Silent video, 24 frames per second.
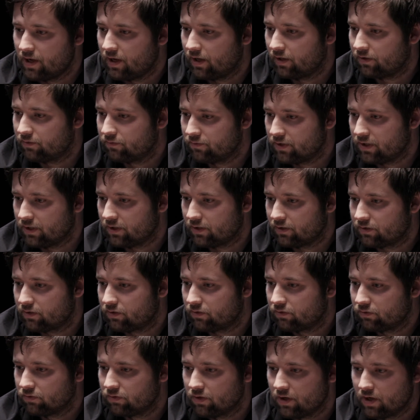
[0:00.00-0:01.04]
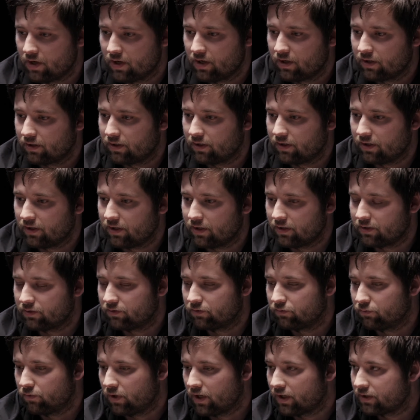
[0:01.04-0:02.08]
and we need to
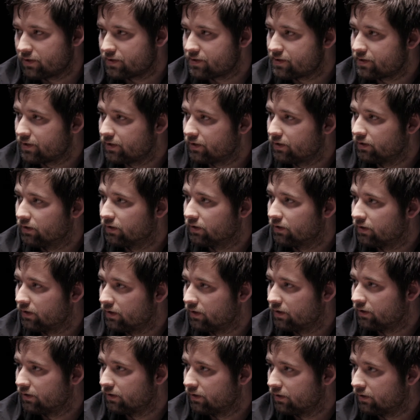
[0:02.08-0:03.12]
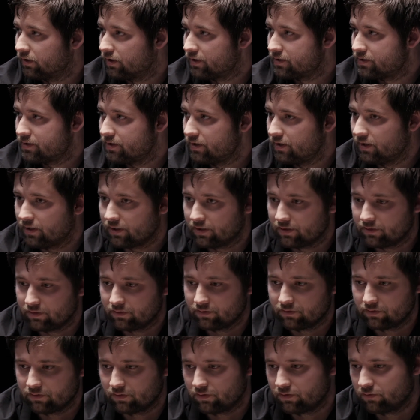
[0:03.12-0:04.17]
create one single
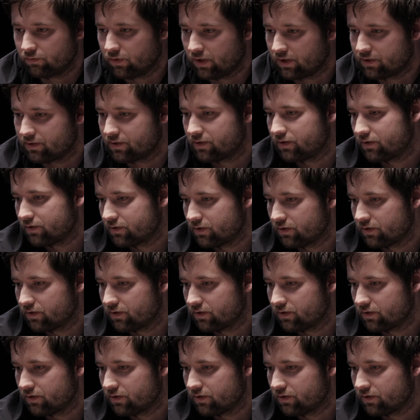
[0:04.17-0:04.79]
SDN or one